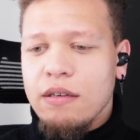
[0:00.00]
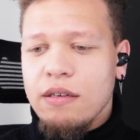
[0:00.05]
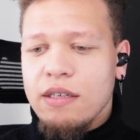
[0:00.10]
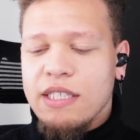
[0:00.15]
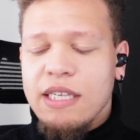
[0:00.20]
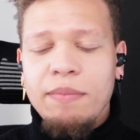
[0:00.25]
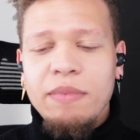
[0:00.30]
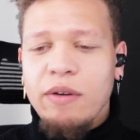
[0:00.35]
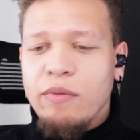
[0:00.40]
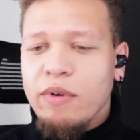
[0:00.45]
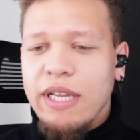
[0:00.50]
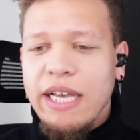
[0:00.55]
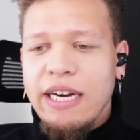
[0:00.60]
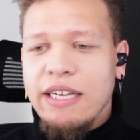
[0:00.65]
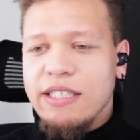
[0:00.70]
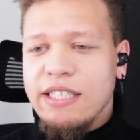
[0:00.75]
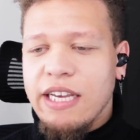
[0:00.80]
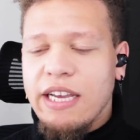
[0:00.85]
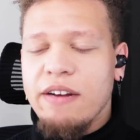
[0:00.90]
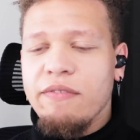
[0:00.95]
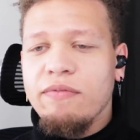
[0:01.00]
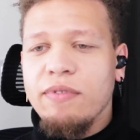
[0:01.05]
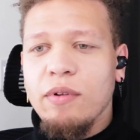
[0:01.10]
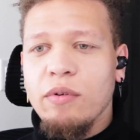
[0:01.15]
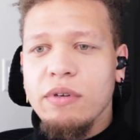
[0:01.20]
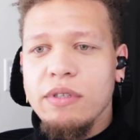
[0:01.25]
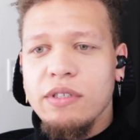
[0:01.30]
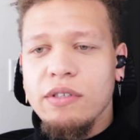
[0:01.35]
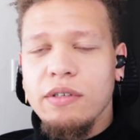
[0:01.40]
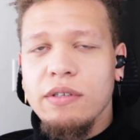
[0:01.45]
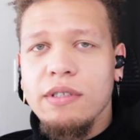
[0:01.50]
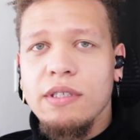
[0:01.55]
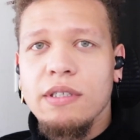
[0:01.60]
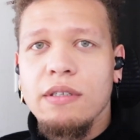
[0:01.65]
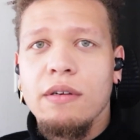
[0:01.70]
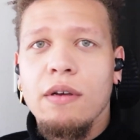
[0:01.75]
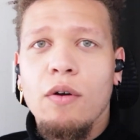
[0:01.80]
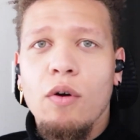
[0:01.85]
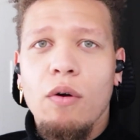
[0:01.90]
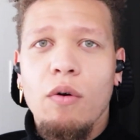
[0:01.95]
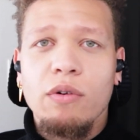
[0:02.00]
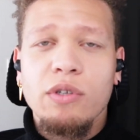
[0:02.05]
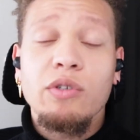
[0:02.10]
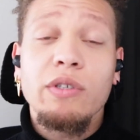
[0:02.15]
something related to influencers. Or